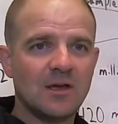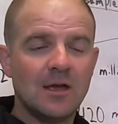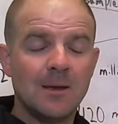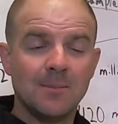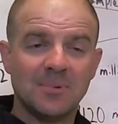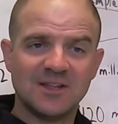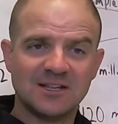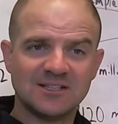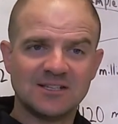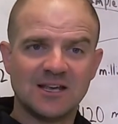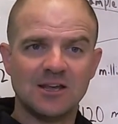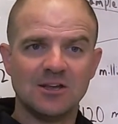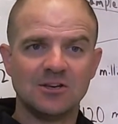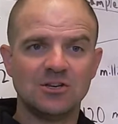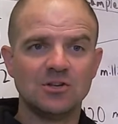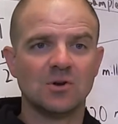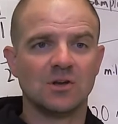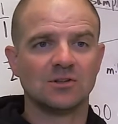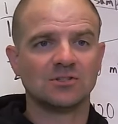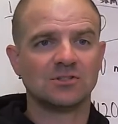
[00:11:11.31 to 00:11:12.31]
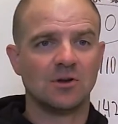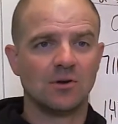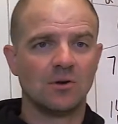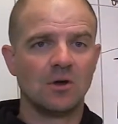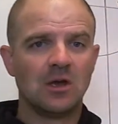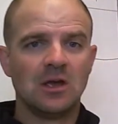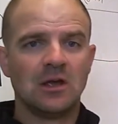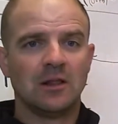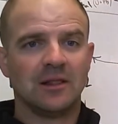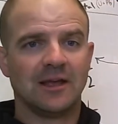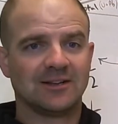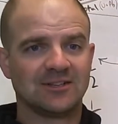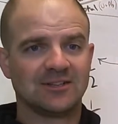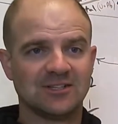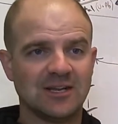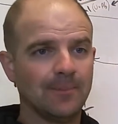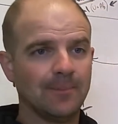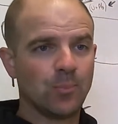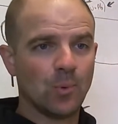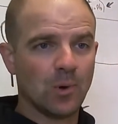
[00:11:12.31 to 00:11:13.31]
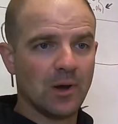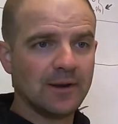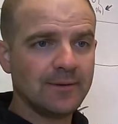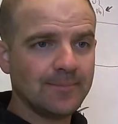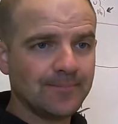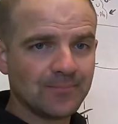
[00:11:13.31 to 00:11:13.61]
but that's how you do it. So like step 1,